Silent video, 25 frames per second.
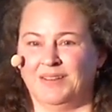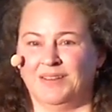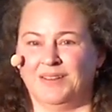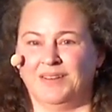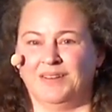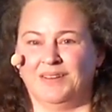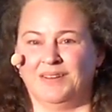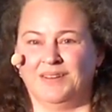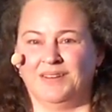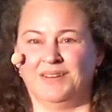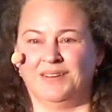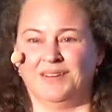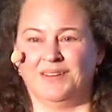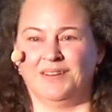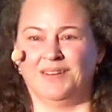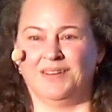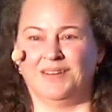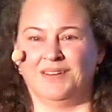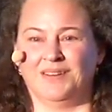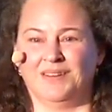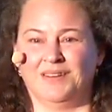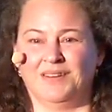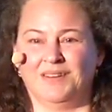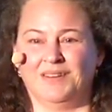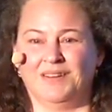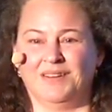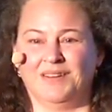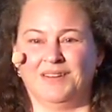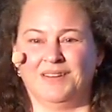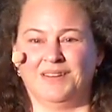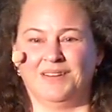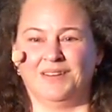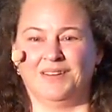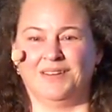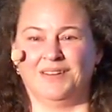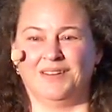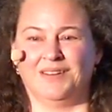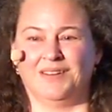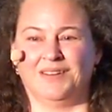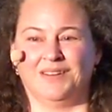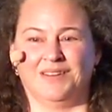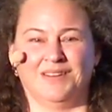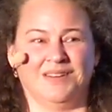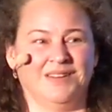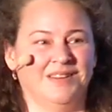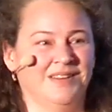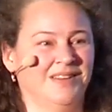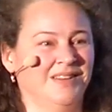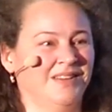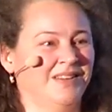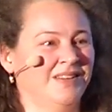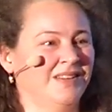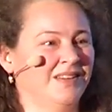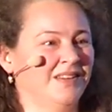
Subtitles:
No one is speaking in this clip.